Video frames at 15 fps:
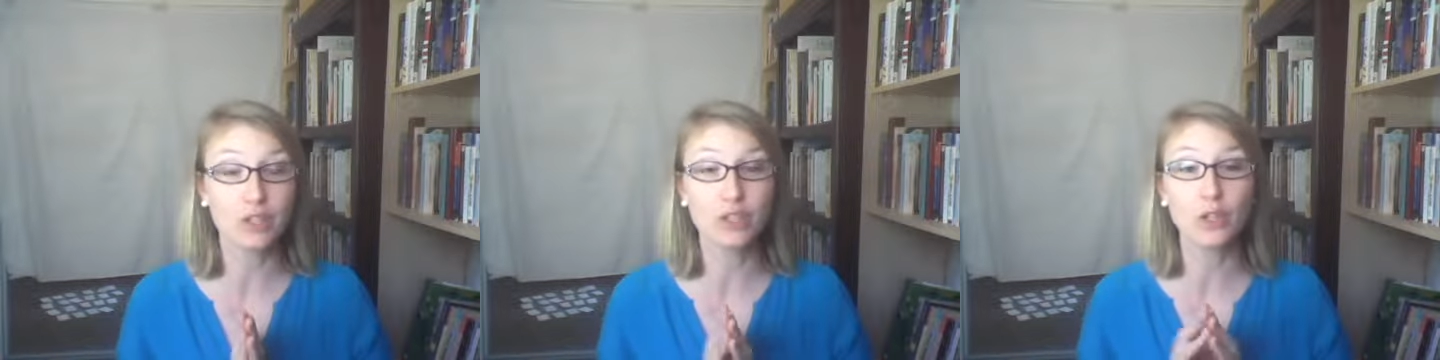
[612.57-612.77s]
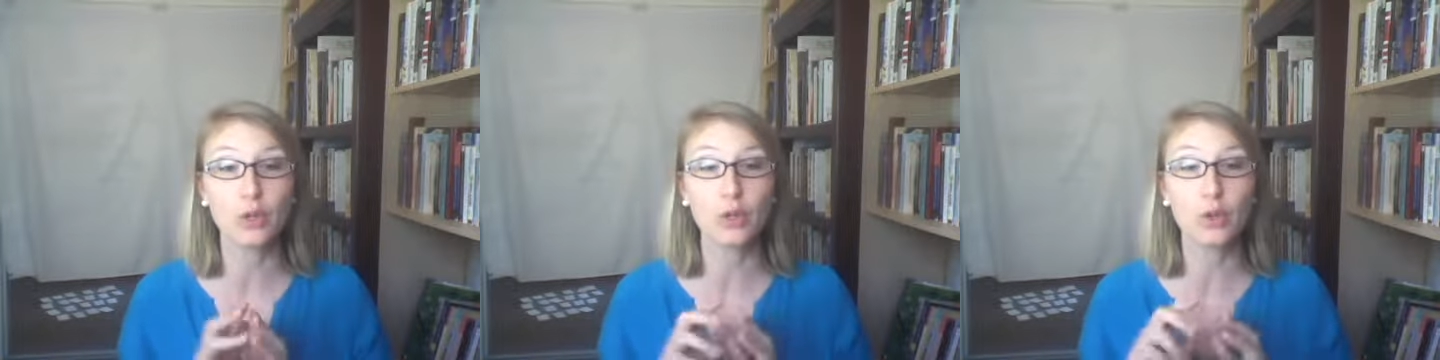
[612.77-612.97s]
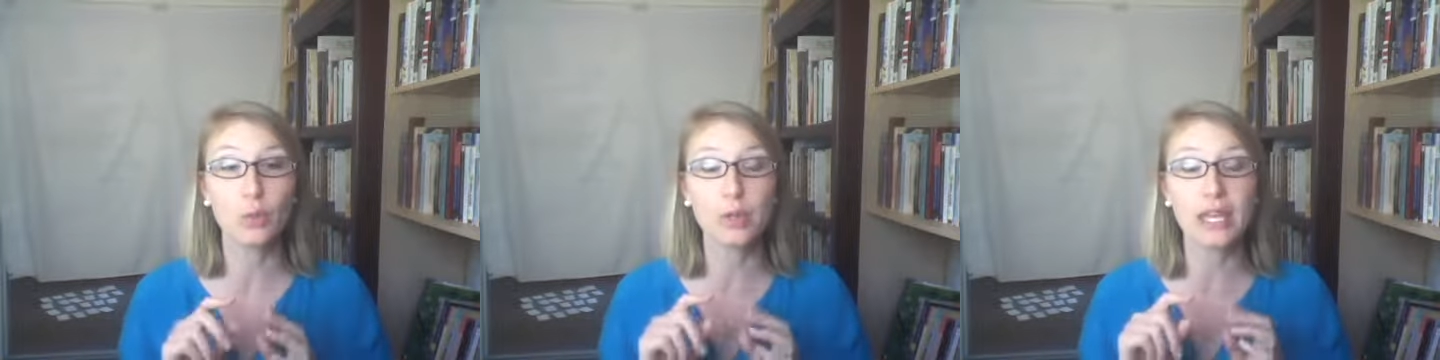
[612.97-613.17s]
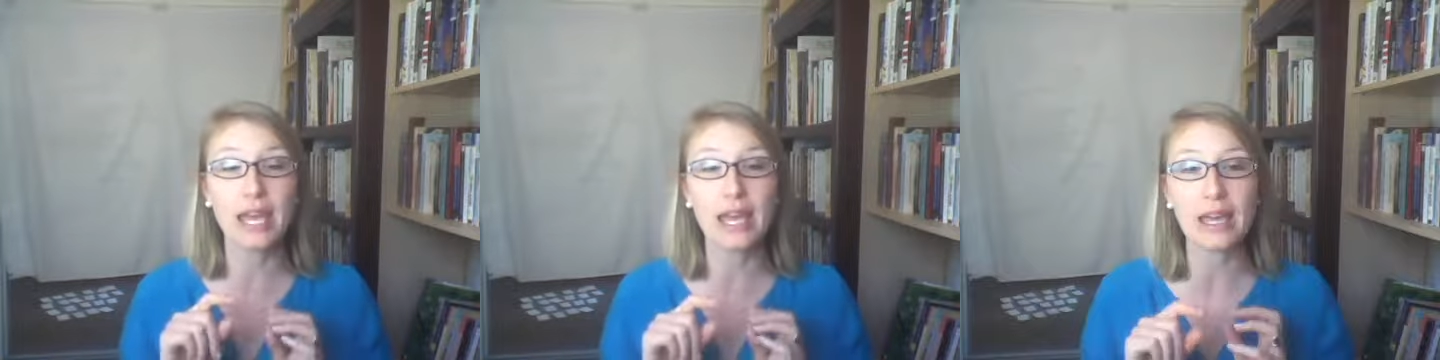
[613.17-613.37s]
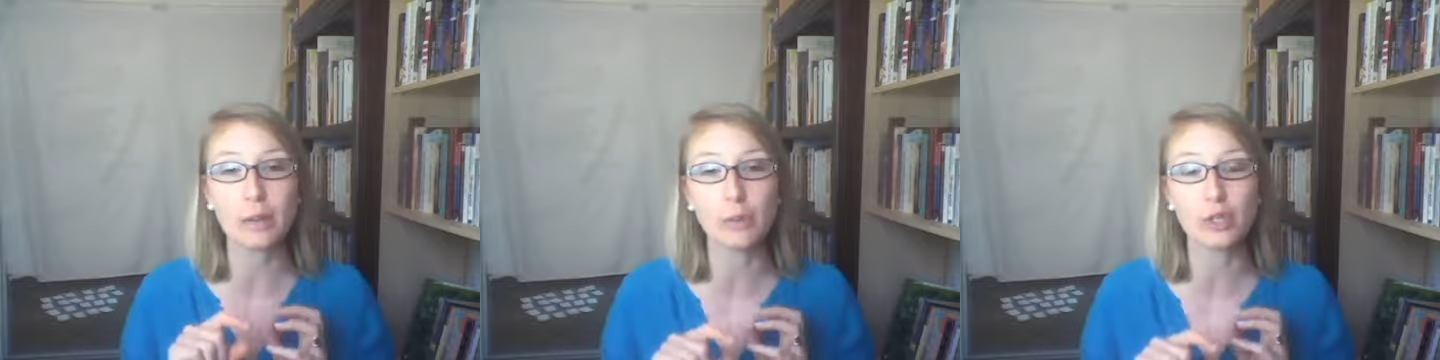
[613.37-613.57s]
so you'll be
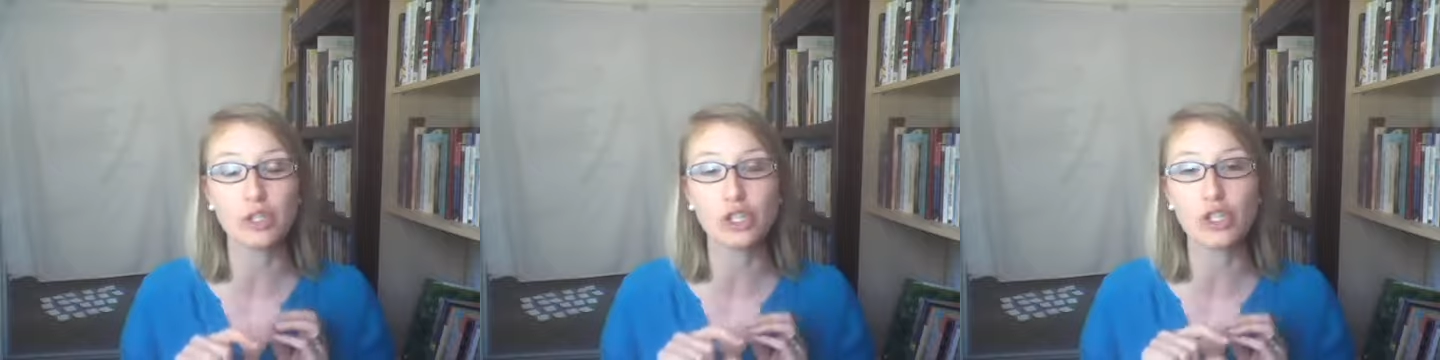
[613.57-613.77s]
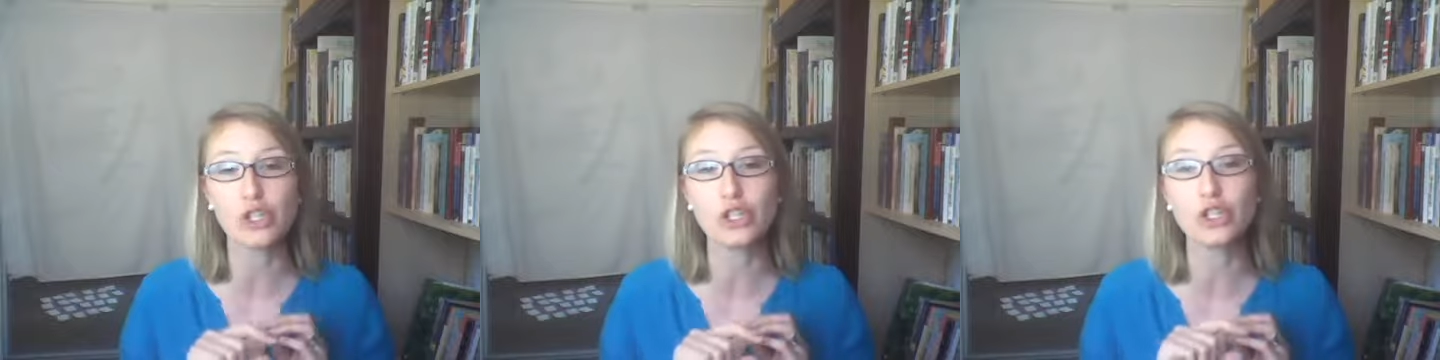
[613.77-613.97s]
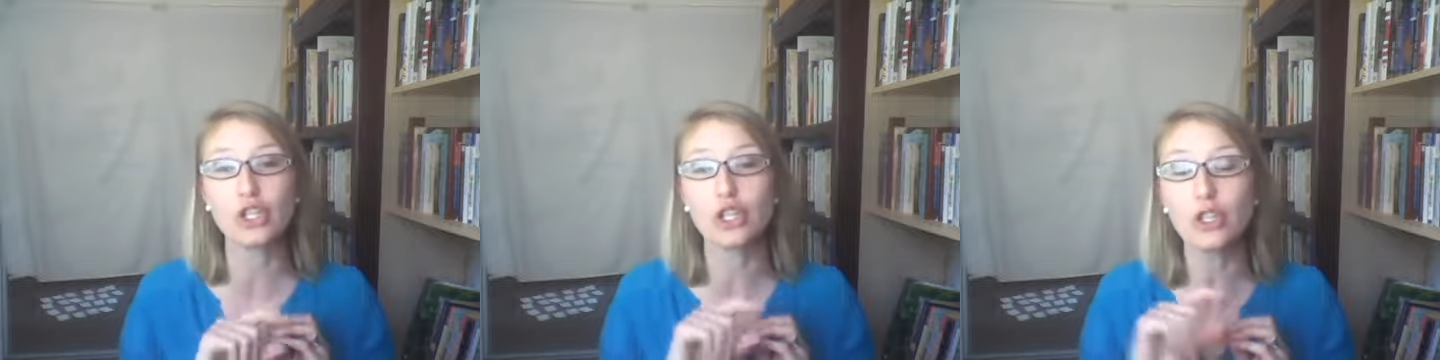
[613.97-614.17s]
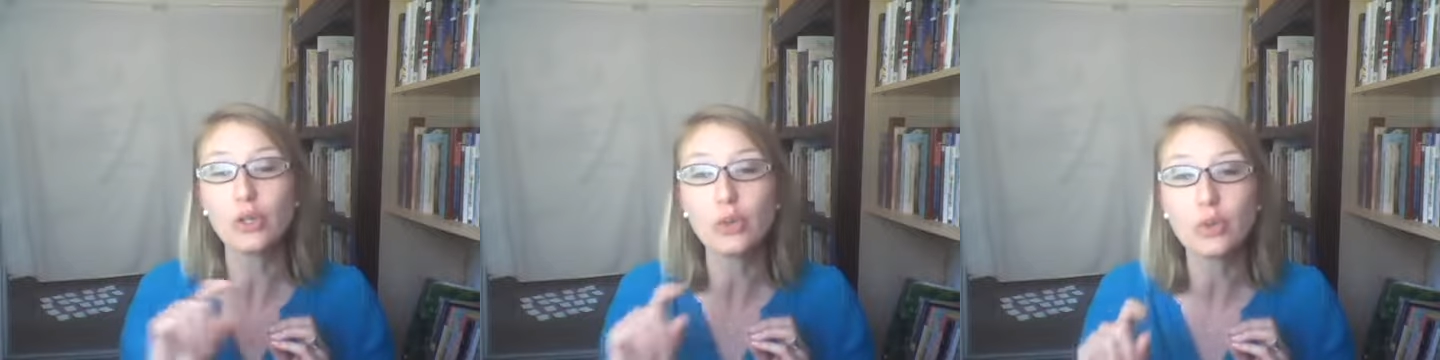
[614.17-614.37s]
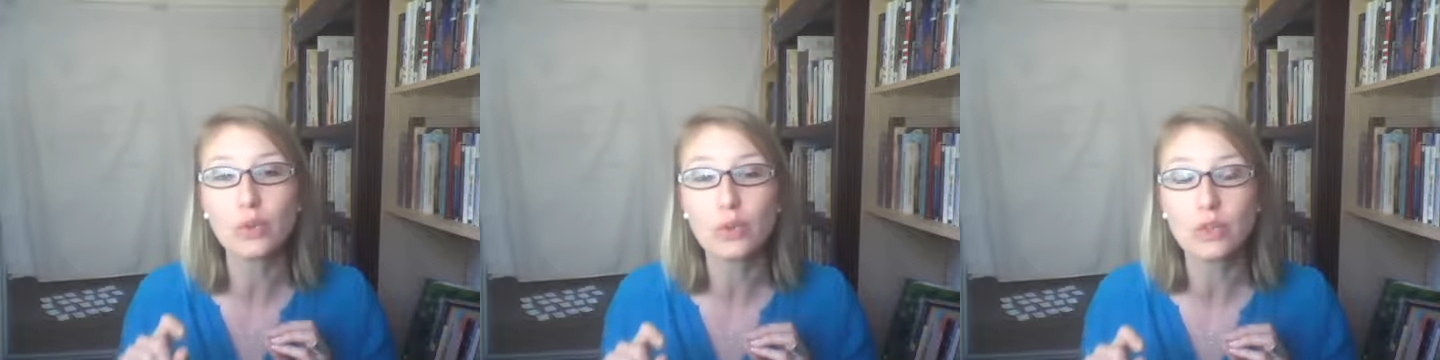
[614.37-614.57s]
able to
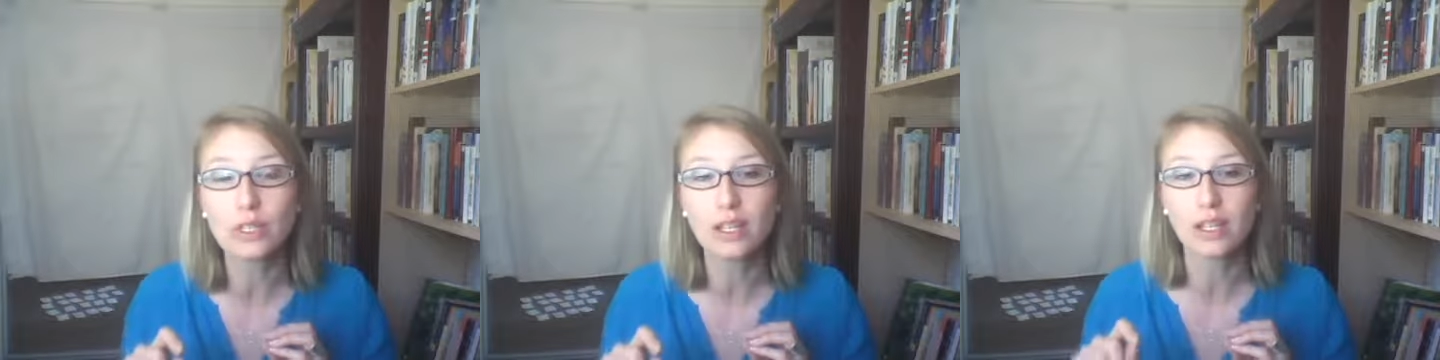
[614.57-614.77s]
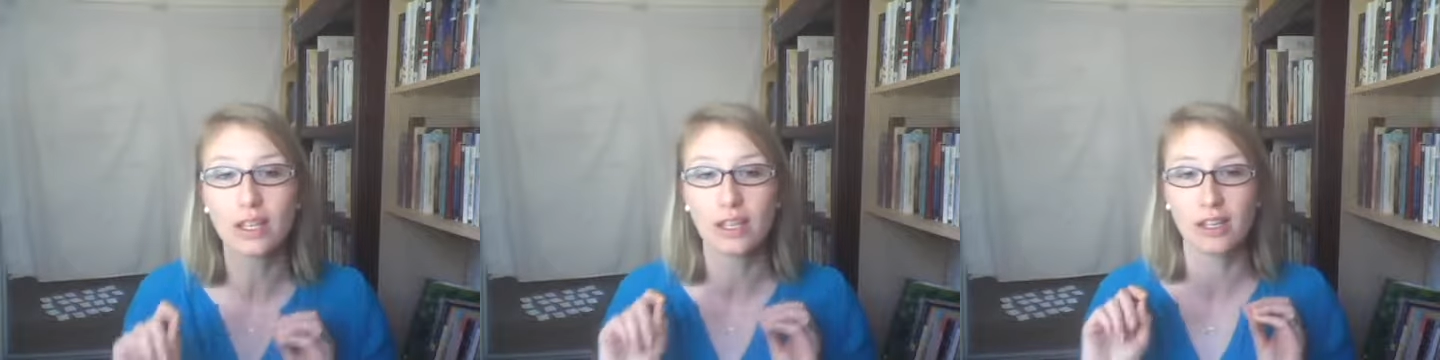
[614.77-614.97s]
choose